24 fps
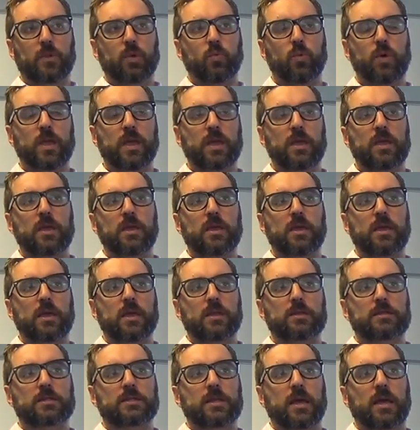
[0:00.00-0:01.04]
we
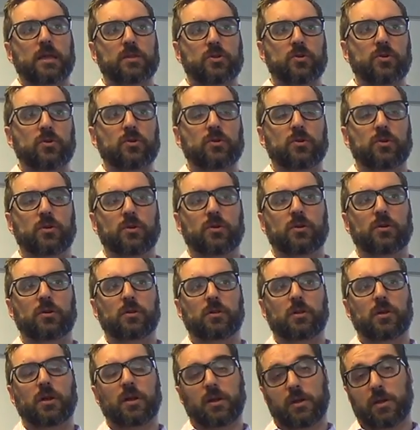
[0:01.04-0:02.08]
inside
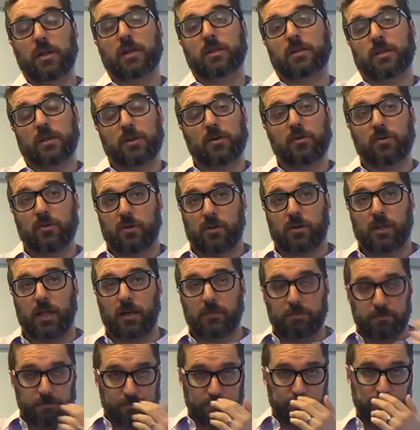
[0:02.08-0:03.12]
Google, uh, in the Google
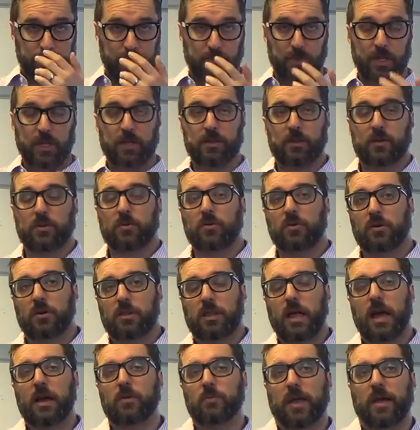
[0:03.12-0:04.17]
Cloud, in the Google
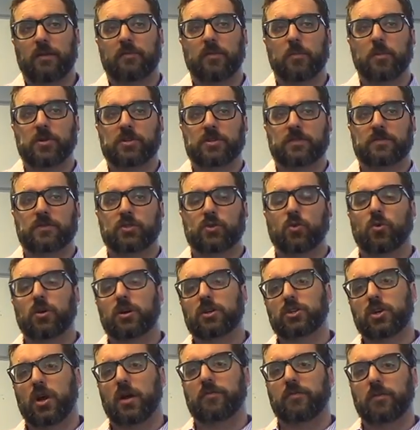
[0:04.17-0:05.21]
Cloud, we have a bunch of
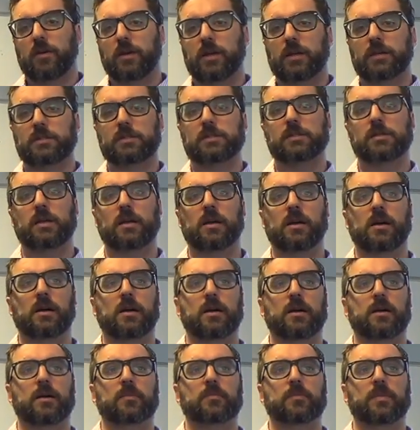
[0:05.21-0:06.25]
storage offerings
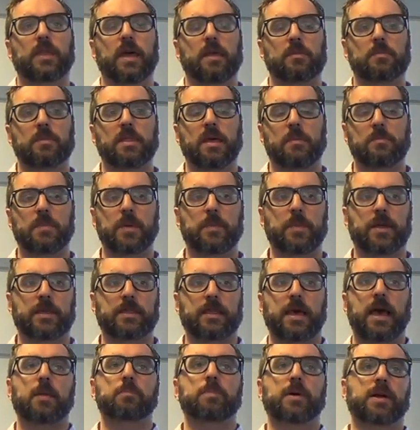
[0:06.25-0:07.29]
um, that that mimic
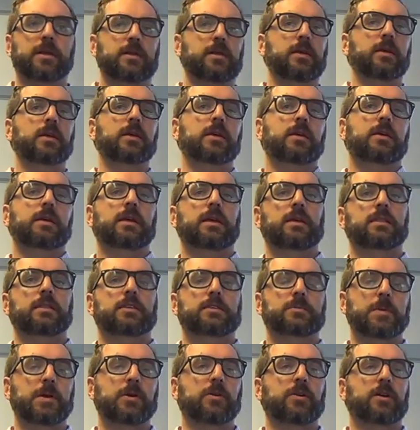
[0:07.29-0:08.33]
that. But in the
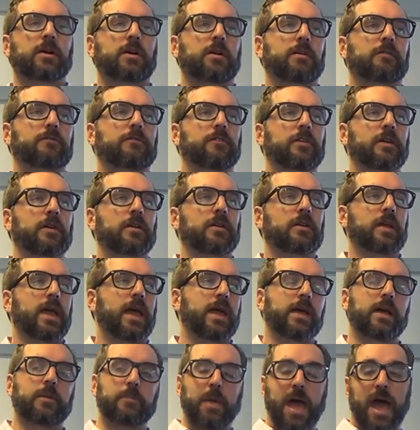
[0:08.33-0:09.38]
spirit of
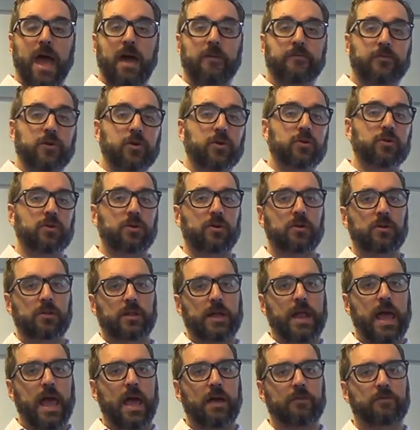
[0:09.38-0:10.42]
hey, I'm half Google
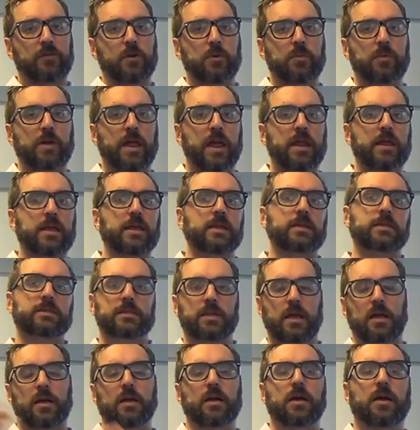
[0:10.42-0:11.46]
and half
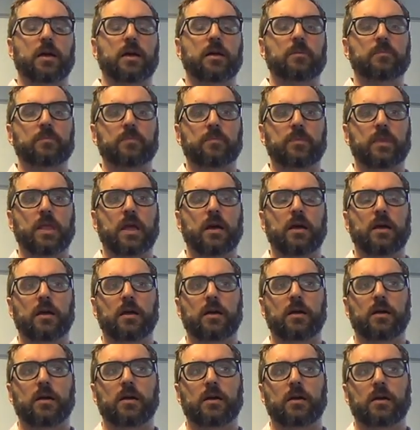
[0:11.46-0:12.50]
Kubernetes, um,
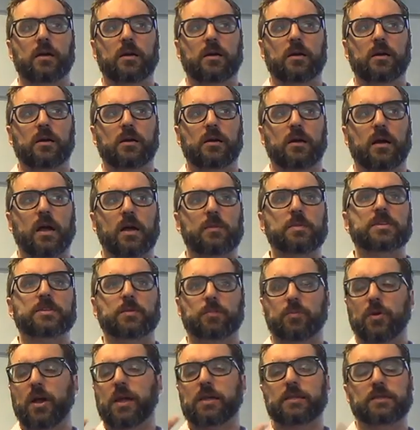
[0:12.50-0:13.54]
uh, I'd be
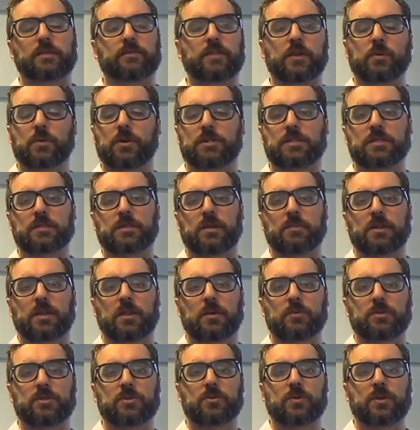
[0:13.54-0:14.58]
surprised if there wasn't something
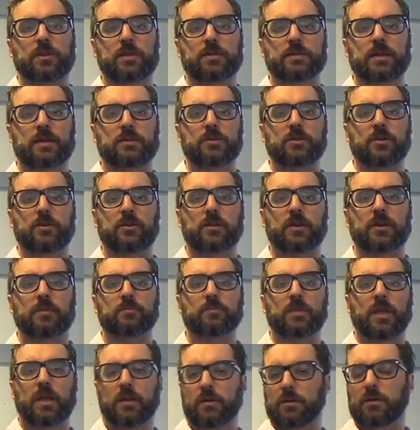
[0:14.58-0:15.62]
that was doing this externally.
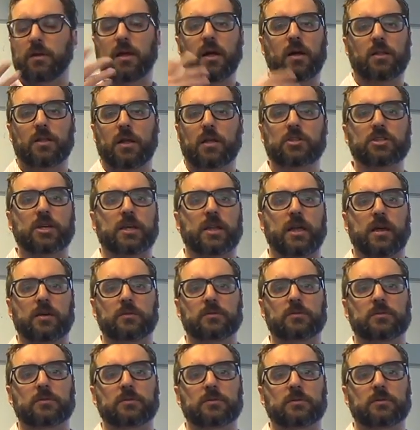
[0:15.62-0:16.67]
And I'll, I'll check it out.
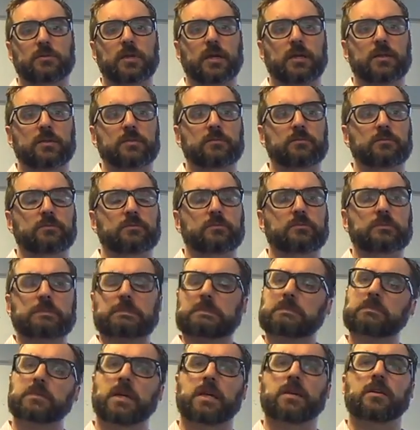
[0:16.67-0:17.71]
And
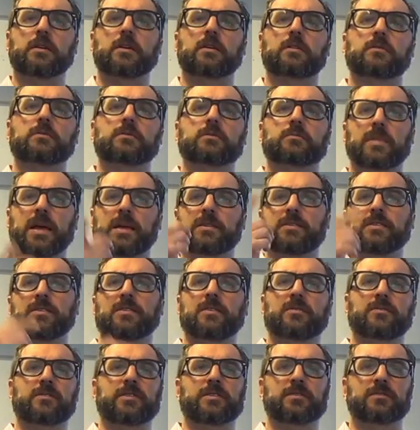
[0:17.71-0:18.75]
I don't know. How, do you
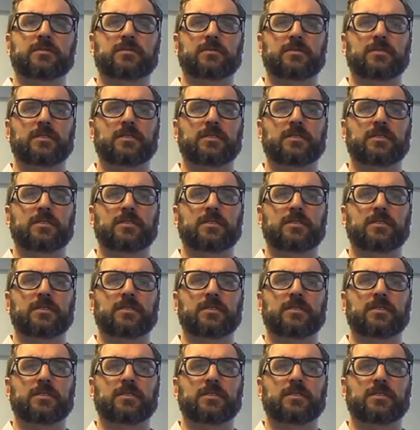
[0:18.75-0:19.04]
know one?